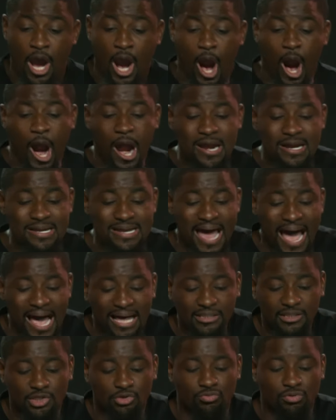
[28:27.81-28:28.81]
are
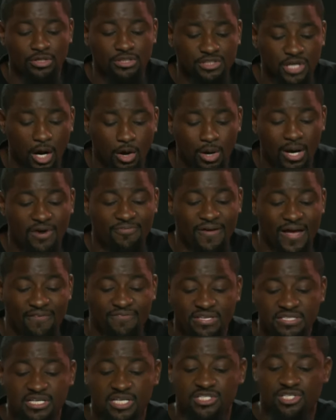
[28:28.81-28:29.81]
not the result of
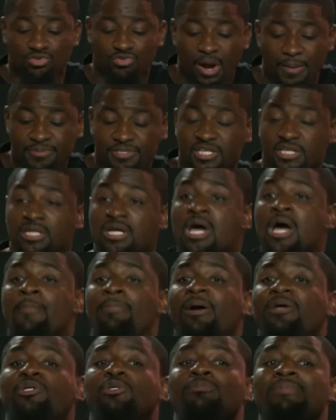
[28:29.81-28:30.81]
heaven's interruption,
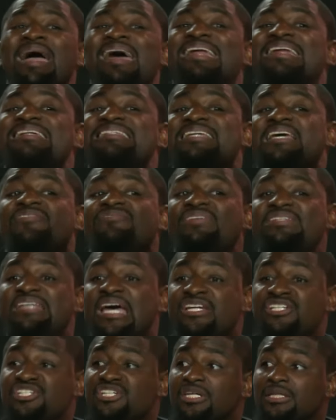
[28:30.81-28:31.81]
but humanity's
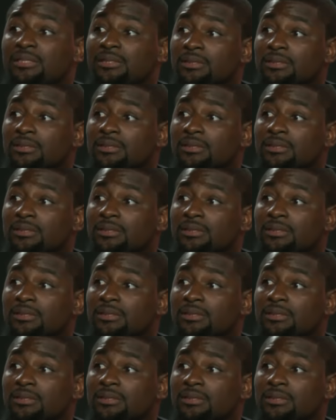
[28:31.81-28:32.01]
invitation.